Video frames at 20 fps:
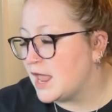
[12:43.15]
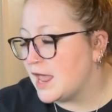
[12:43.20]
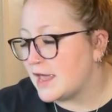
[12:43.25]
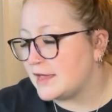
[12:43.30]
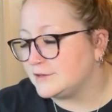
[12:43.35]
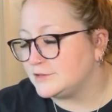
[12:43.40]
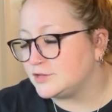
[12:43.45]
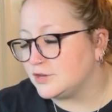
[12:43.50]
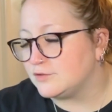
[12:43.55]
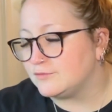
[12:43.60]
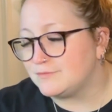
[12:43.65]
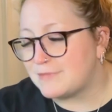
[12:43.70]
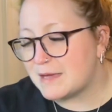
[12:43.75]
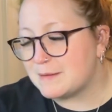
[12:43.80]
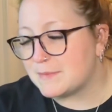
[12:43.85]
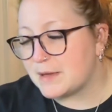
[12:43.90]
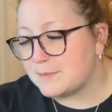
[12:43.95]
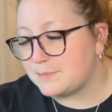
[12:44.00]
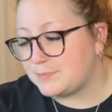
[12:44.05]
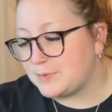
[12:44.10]
And so that
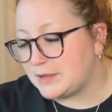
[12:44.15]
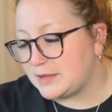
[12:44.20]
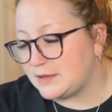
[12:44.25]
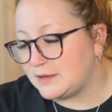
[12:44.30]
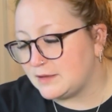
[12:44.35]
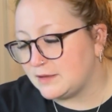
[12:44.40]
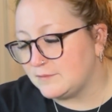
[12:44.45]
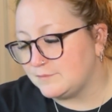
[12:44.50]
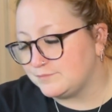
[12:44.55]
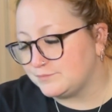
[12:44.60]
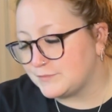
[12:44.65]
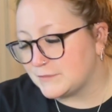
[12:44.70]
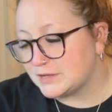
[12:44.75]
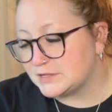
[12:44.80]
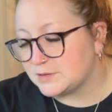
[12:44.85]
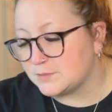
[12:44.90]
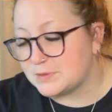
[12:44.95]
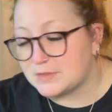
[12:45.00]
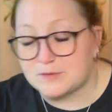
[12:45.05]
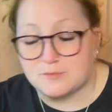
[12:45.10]
might be
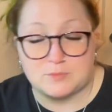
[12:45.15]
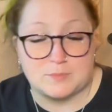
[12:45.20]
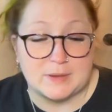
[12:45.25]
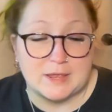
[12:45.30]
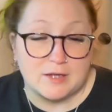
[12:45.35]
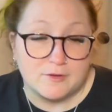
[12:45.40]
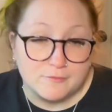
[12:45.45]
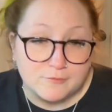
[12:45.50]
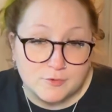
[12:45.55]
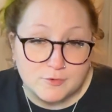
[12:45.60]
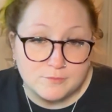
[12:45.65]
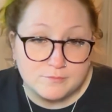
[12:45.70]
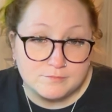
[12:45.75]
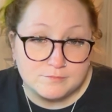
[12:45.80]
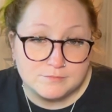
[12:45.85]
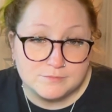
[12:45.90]
something that would be helpful.